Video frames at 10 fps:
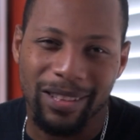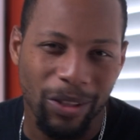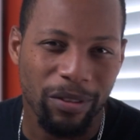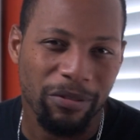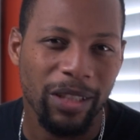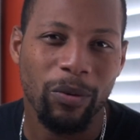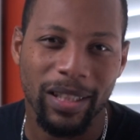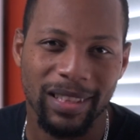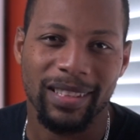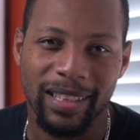No one really
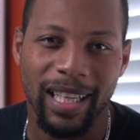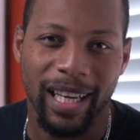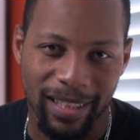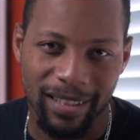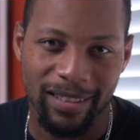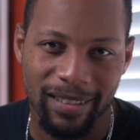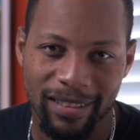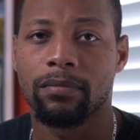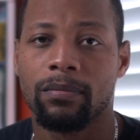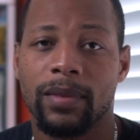wants to see that.
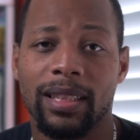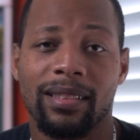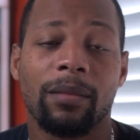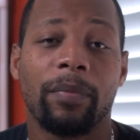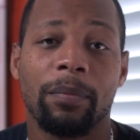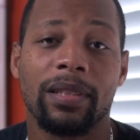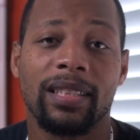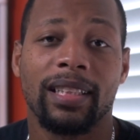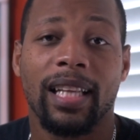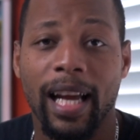This is a big
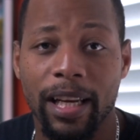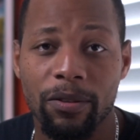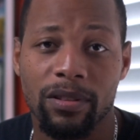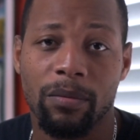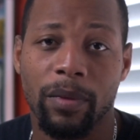mistake that I used to